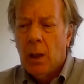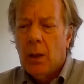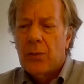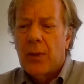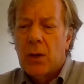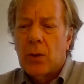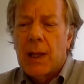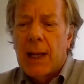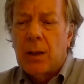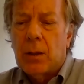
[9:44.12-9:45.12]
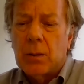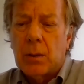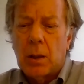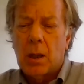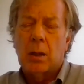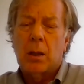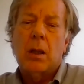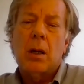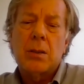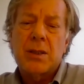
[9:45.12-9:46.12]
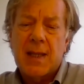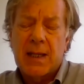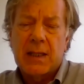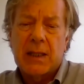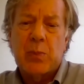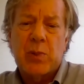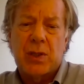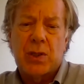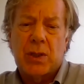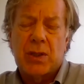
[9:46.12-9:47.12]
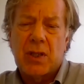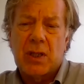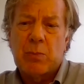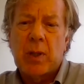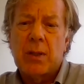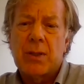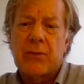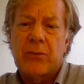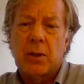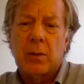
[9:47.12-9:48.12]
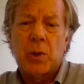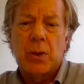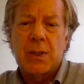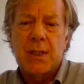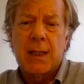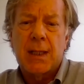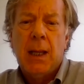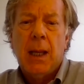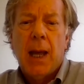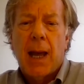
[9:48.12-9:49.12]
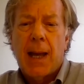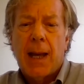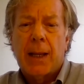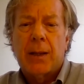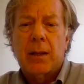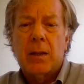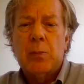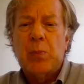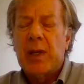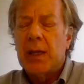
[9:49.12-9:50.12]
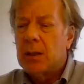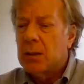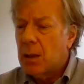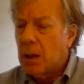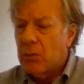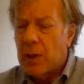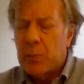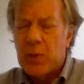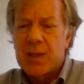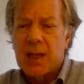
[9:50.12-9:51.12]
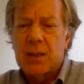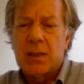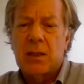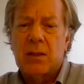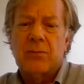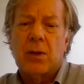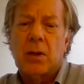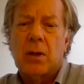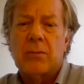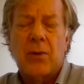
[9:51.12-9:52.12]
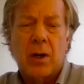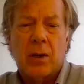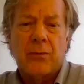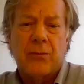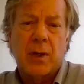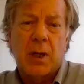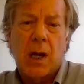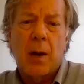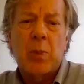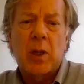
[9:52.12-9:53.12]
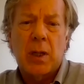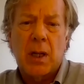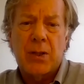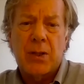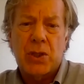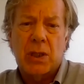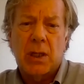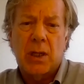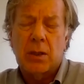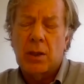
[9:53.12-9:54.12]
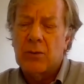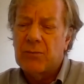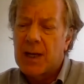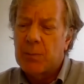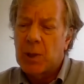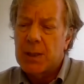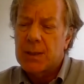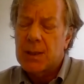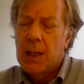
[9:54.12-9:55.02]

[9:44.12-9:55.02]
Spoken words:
They all held long-standing positions as pillars of the community and had been a representative of upper-class Chicago families.